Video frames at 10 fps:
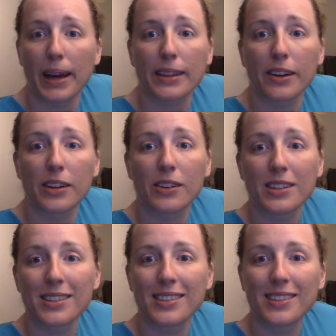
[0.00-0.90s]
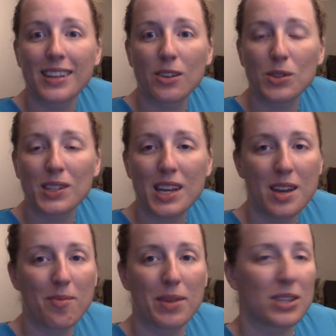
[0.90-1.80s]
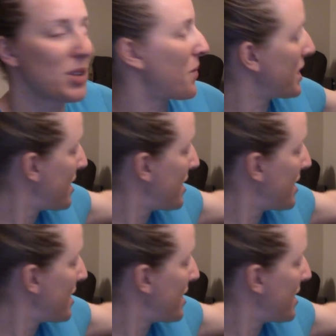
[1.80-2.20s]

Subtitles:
Back there you can now see my sewing